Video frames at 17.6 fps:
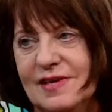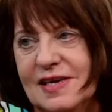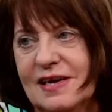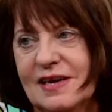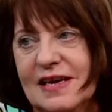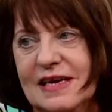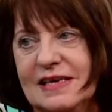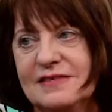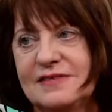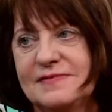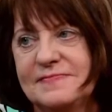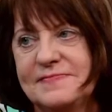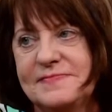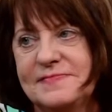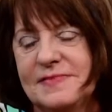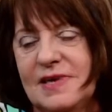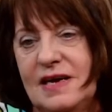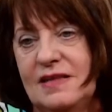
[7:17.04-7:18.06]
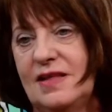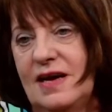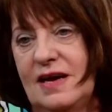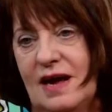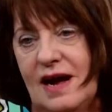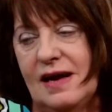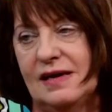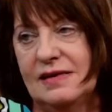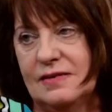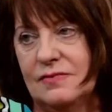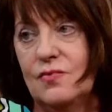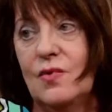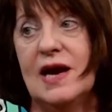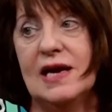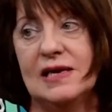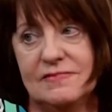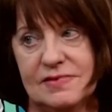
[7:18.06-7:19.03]
it clicked. And then I had a
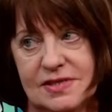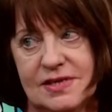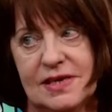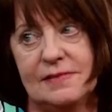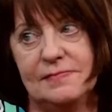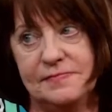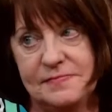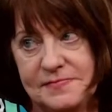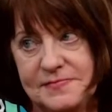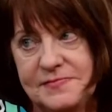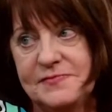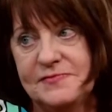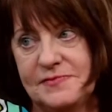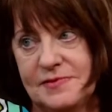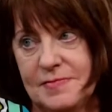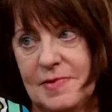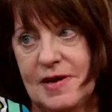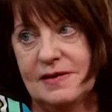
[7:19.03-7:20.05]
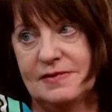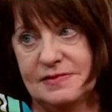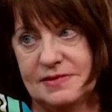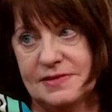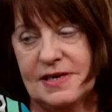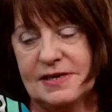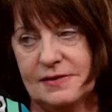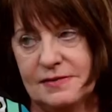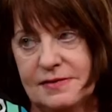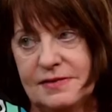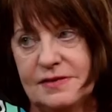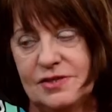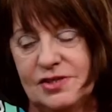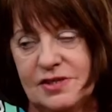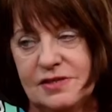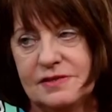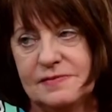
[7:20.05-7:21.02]
whale of a time for my second and
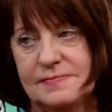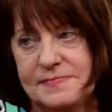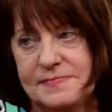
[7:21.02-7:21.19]
third years.